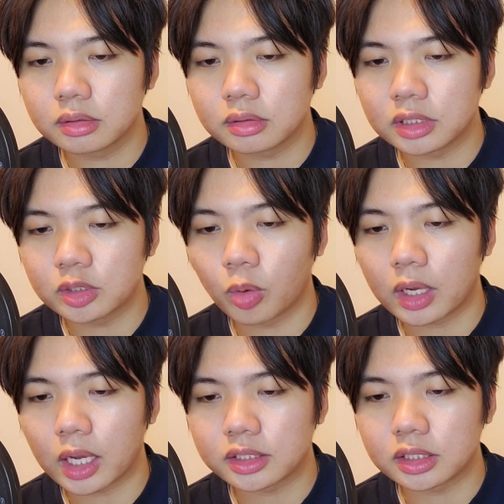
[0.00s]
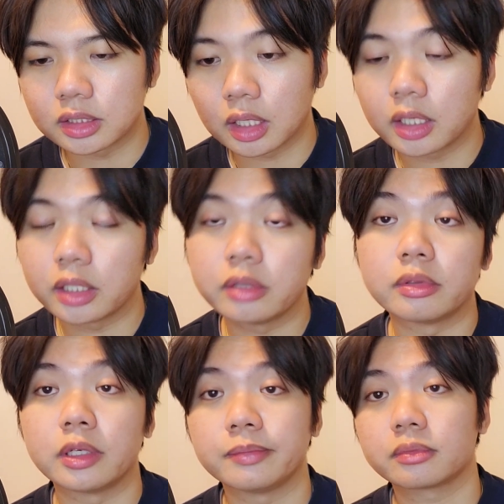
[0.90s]
Itowokashi. Alright,
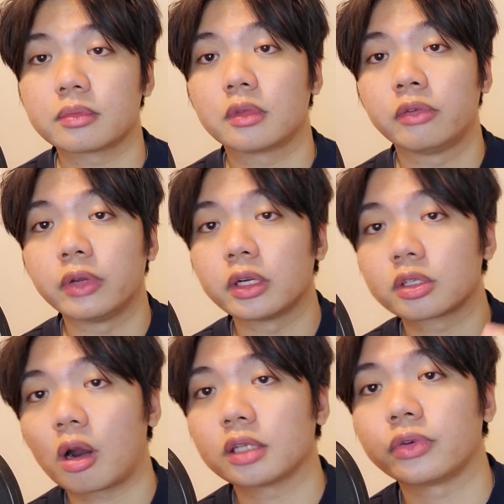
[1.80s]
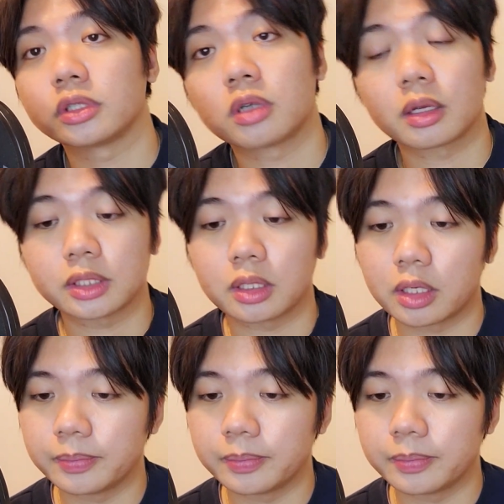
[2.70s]
well, fingers crossed for a strong start.